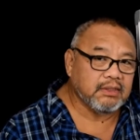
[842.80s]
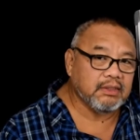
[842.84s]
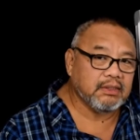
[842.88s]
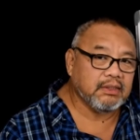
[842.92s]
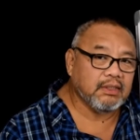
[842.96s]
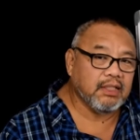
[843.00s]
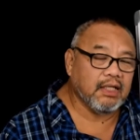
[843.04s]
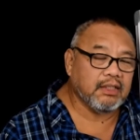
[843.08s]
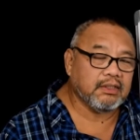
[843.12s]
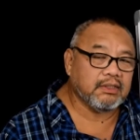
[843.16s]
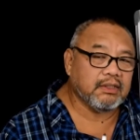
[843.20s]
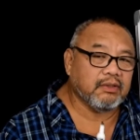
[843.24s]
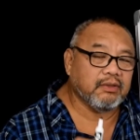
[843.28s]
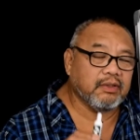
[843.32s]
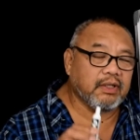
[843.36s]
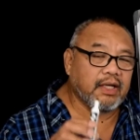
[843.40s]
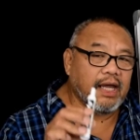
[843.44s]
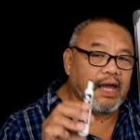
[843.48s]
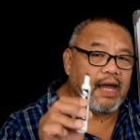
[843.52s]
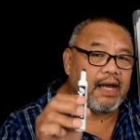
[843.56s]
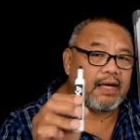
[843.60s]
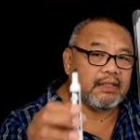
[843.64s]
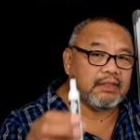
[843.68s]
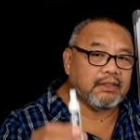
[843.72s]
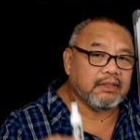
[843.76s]
has a
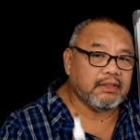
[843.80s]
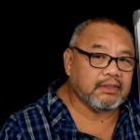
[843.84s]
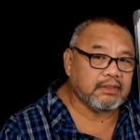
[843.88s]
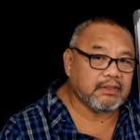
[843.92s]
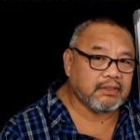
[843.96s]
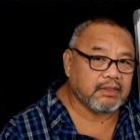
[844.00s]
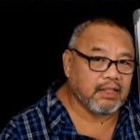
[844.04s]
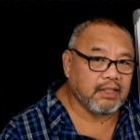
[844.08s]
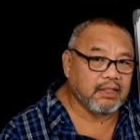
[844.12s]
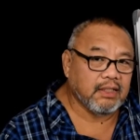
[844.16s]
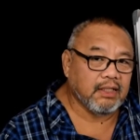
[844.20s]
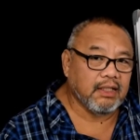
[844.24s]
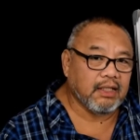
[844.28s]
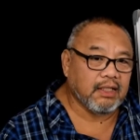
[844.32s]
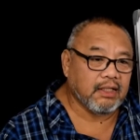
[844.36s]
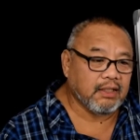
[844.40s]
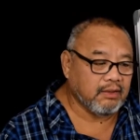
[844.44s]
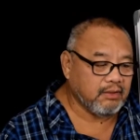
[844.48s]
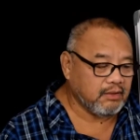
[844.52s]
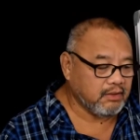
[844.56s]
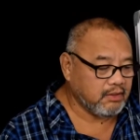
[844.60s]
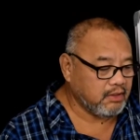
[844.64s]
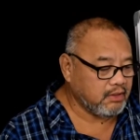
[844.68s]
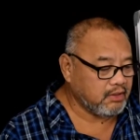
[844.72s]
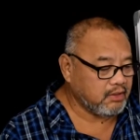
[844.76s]
reactance, kind of like a
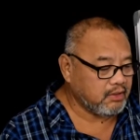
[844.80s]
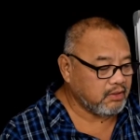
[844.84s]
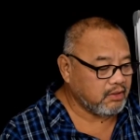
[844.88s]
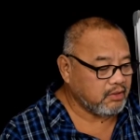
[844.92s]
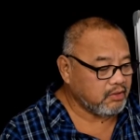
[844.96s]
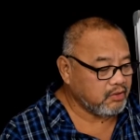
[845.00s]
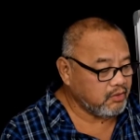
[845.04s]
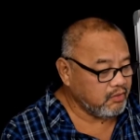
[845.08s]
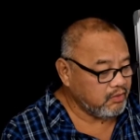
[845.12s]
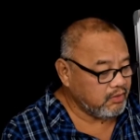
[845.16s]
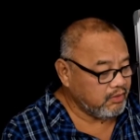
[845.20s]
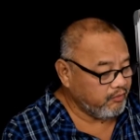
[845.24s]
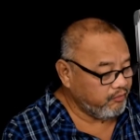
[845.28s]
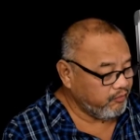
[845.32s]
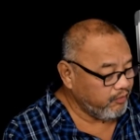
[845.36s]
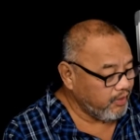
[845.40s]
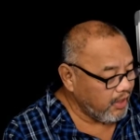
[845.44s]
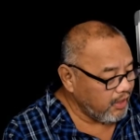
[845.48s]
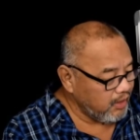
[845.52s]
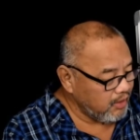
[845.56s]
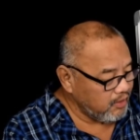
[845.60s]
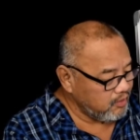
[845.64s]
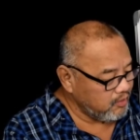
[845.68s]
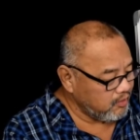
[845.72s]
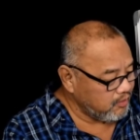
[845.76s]
resistor. So the
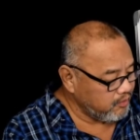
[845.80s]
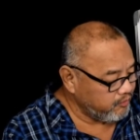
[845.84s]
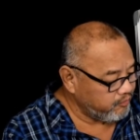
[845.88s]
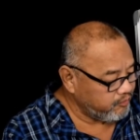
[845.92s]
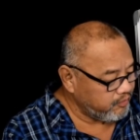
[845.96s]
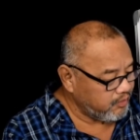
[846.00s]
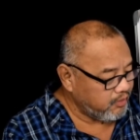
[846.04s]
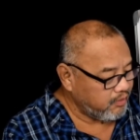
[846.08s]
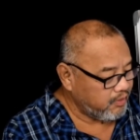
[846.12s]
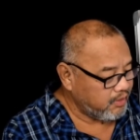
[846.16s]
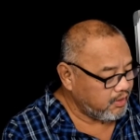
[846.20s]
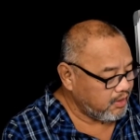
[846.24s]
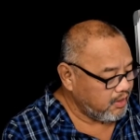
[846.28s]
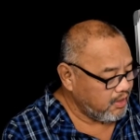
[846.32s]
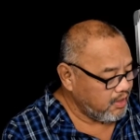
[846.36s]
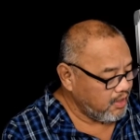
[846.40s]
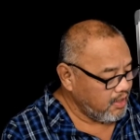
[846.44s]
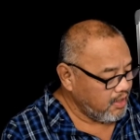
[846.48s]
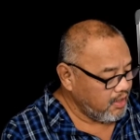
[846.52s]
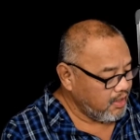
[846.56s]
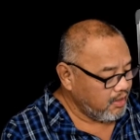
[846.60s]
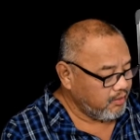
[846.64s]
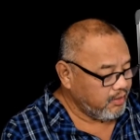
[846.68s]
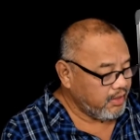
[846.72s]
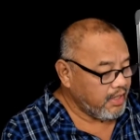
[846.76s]
value of the
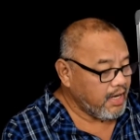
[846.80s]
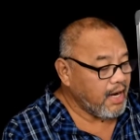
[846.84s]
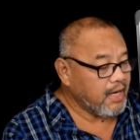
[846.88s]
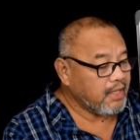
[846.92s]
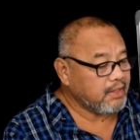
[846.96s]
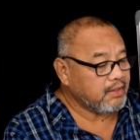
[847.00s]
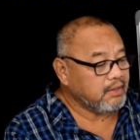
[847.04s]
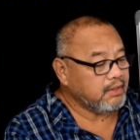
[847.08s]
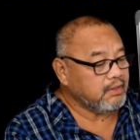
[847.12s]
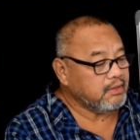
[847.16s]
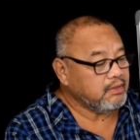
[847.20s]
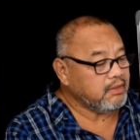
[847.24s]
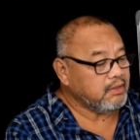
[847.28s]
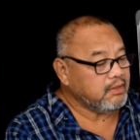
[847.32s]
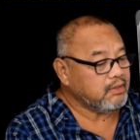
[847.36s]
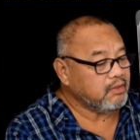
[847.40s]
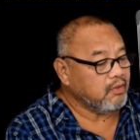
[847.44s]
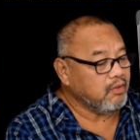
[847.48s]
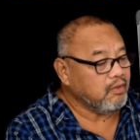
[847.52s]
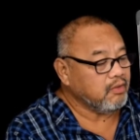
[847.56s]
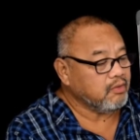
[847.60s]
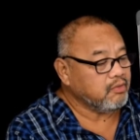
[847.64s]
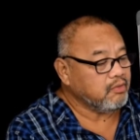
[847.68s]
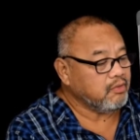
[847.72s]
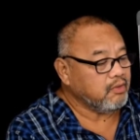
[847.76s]
reactance is
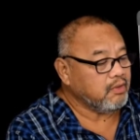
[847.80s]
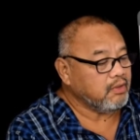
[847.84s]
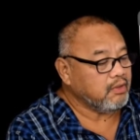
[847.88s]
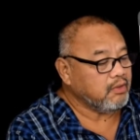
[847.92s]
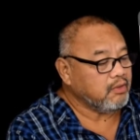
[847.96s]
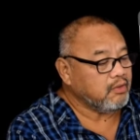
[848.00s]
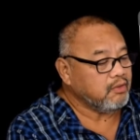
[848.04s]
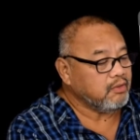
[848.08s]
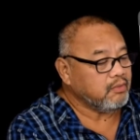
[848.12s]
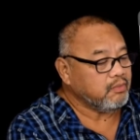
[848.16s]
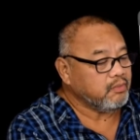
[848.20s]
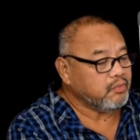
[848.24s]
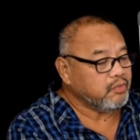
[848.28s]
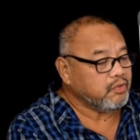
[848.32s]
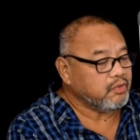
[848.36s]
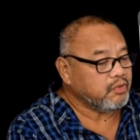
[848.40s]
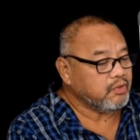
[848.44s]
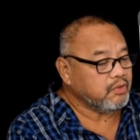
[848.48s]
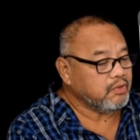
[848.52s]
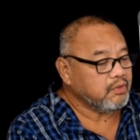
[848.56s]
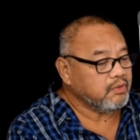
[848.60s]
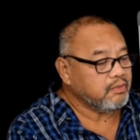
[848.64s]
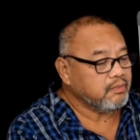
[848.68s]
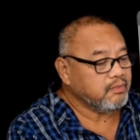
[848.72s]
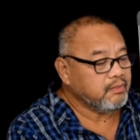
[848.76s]
also in ohms.
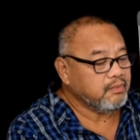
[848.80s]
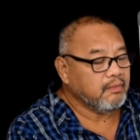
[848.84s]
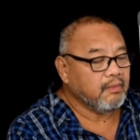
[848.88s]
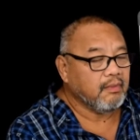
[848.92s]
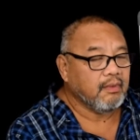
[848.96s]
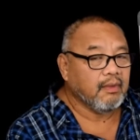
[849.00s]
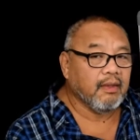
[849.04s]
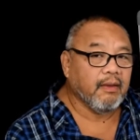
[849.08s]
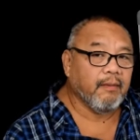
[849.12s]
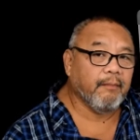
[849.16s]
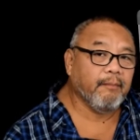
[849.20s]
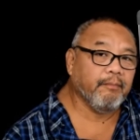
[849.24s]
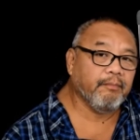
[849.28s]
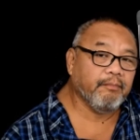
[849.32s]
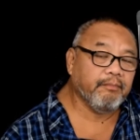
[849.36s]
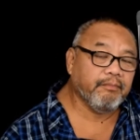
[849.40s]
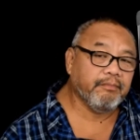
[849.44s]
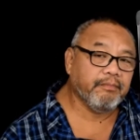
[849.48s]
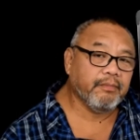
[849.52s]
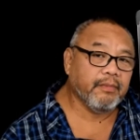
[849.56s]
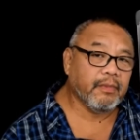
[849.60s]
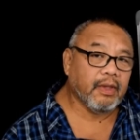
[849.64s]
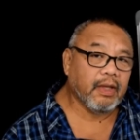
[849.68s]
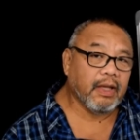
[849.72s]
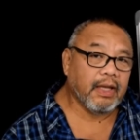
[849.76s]

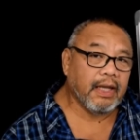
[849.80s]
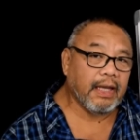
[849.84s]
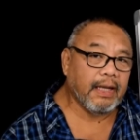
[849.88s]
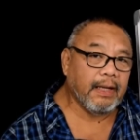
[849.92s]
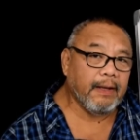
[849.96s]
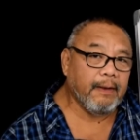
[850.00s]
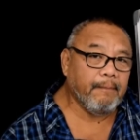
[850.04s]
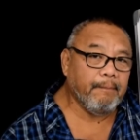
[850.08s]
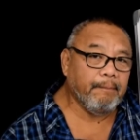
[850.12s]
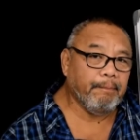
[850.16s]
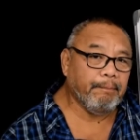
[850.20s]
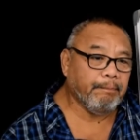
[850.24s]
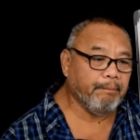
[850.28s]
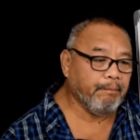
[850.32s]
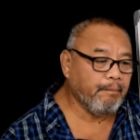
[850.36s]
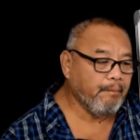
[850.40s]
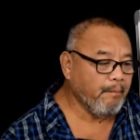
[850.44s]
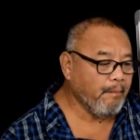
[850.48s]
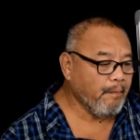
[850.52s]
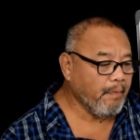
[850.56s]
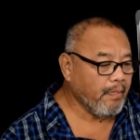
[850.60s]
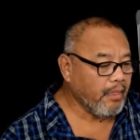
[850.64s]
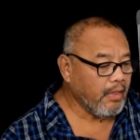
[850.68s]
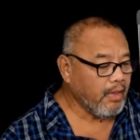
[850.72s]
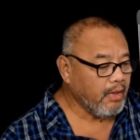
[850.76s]
Okay?
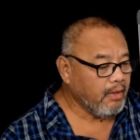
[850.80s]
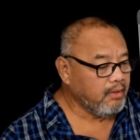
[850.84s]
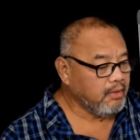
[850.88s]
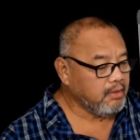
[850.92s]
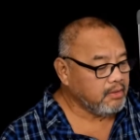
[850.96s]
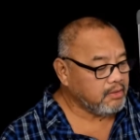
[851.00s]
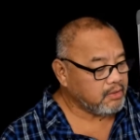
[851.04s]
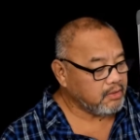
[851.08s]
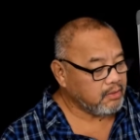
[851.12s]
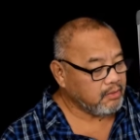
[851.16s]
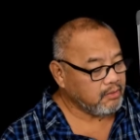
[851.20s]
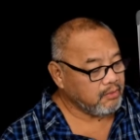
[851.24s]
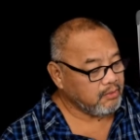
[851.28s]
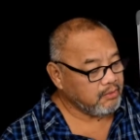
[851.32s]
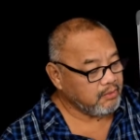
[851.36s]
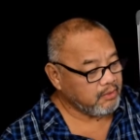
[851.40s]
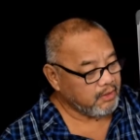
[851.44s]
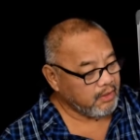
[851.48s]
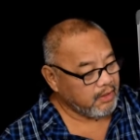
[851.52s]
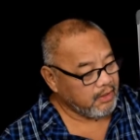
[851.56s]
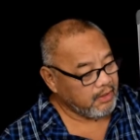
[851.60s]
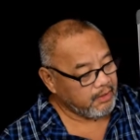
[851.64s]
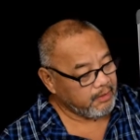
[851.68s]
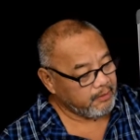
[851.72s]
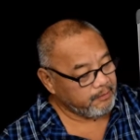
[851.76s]

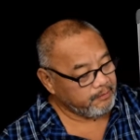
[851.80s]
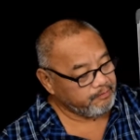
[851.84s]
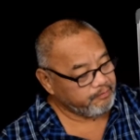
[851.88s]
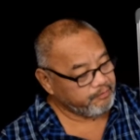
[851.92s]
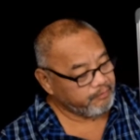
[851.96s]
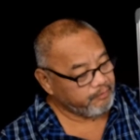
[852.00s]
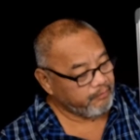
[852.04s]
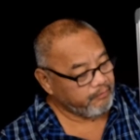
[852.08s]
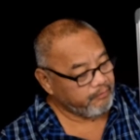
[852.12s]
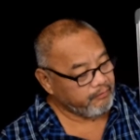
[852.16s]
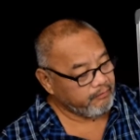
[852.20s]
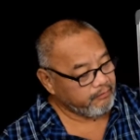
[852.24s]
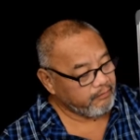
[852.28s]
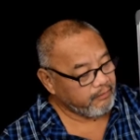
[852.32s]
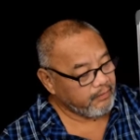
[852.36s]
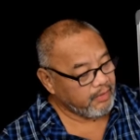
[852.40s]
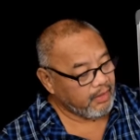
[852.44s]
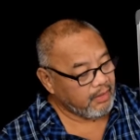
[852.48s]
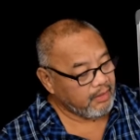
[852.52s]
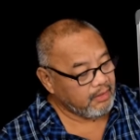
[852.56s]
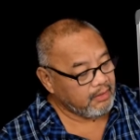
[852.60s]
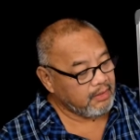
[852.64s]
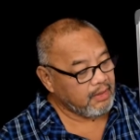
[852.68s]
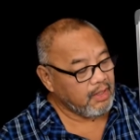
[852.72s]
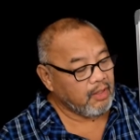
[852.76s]
So
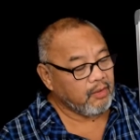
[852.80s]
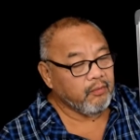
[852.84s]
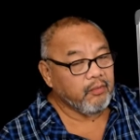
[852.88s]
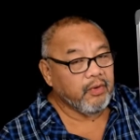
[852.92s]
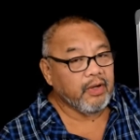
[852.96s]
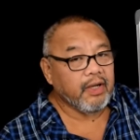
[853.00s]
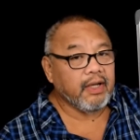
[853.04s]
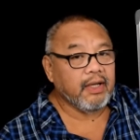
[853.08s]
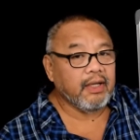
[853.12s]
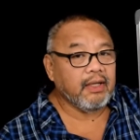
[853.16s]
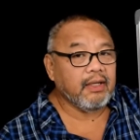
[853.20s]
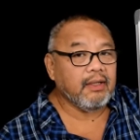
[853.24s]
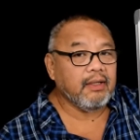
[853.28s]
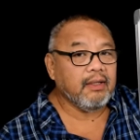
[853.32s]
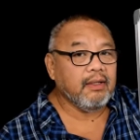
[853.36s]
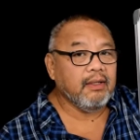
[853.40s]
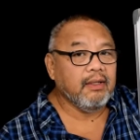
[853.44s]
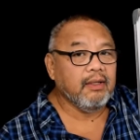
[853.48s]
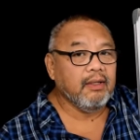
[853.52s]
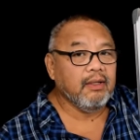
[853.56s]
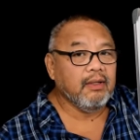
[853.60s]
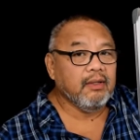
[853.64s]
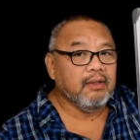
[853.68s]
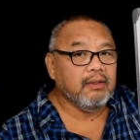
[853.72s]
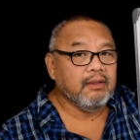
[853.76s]
in that way,
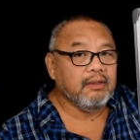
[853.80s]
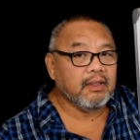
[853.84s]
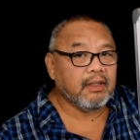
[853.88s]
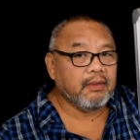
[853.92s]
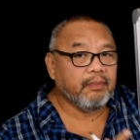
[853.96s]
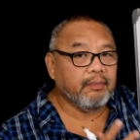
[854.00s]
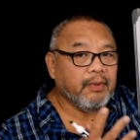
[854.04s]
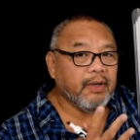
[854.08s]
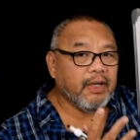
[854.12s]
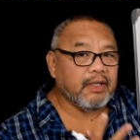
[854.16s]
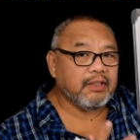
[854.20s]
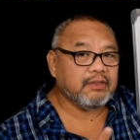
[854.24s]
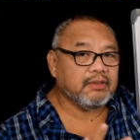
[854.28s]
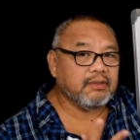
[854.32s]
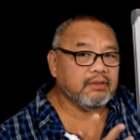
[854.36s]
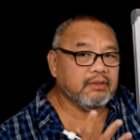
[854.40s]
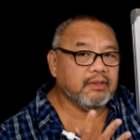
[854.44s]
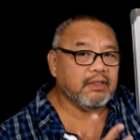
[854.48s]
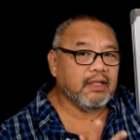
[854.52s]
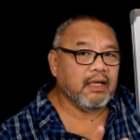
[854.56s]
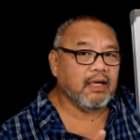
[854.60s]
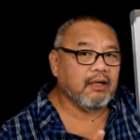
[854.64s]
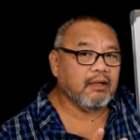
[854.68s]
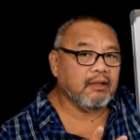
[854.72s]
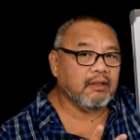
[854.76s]
the capacitor
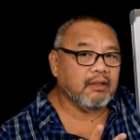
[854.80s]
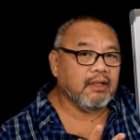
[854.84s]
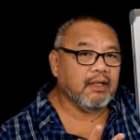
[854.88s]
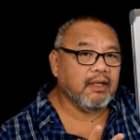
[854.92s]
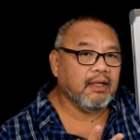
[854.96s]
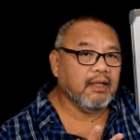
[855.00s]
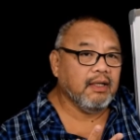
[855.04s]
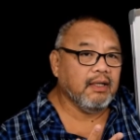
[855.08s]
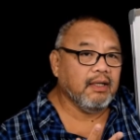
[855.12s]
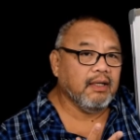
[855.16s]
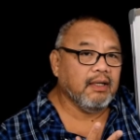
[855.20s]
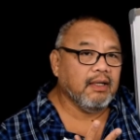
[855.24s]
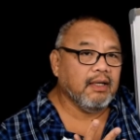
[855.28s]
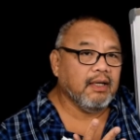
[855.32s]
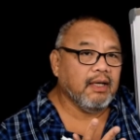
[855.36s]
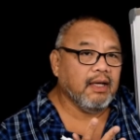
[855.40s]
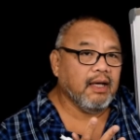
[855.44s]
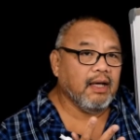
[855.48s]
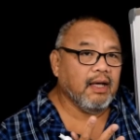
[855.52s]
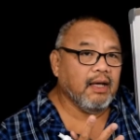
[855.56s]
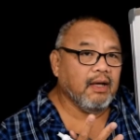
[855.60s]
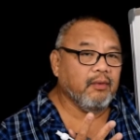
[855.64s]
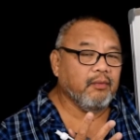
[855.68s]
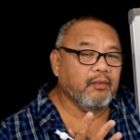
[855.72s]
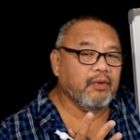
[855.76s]
now,
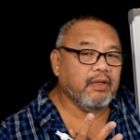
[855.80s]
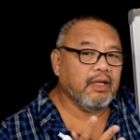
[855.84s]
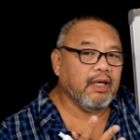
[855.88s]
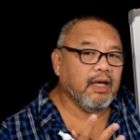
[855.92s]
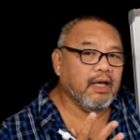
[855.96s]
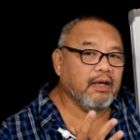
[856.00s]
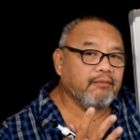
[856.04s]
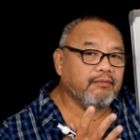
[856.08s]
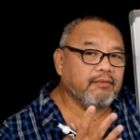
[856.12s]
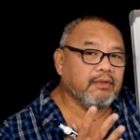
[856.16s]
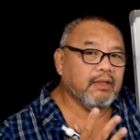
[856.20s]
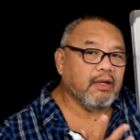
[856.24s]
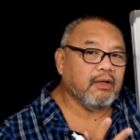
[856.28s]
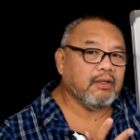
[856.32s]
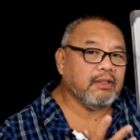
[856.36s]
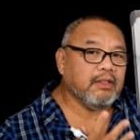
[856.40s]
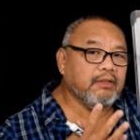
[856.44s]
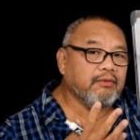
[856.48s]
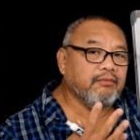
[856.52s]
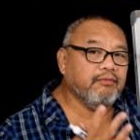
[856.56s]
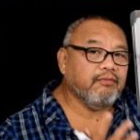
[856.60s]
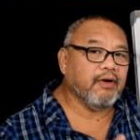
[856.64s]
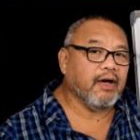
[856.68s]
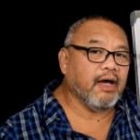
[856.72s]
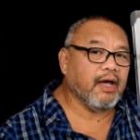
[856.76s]
we have now a
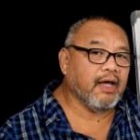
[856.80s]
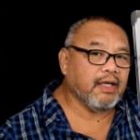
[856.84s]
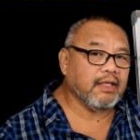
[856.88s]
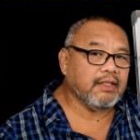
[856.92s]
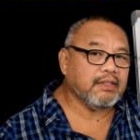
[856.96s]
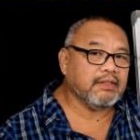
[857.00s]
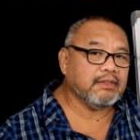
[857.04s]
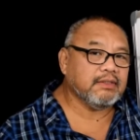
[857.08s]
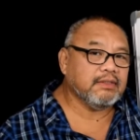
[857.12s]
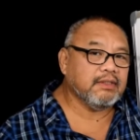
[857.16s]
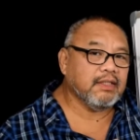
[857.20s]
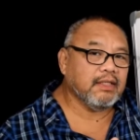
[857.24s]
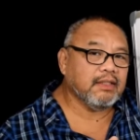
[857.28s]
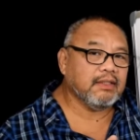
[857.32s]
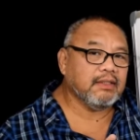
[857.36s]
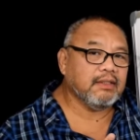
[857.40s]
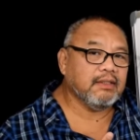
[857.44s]
device that